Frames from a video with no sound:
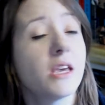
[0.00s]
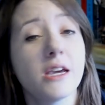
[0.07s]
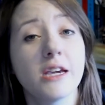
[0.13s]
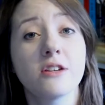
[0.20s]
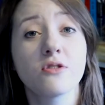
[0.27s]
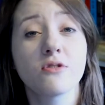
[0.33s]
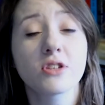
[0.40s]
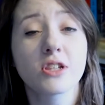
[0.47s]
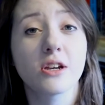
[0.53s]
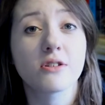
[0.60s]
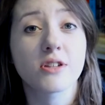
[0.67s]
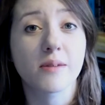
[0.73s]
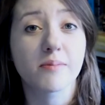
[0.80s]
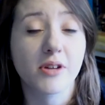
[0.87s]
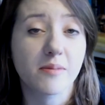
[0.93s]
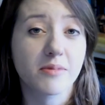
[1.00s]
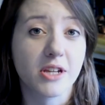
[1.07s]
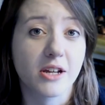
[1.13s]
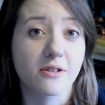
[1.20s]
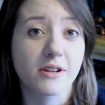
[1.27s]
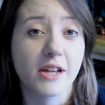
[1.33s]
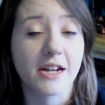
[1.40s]
He's also sometimes
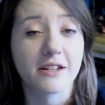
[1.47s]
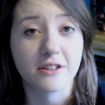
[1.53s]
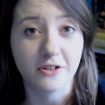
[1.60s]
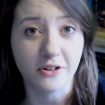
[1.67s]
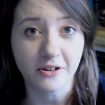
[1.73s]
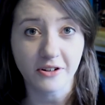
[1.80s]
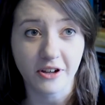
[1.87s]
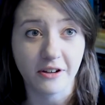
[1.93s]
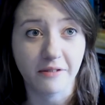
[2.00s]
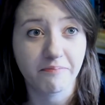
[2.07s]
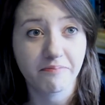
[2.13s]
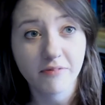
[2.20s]
known as the Doctor.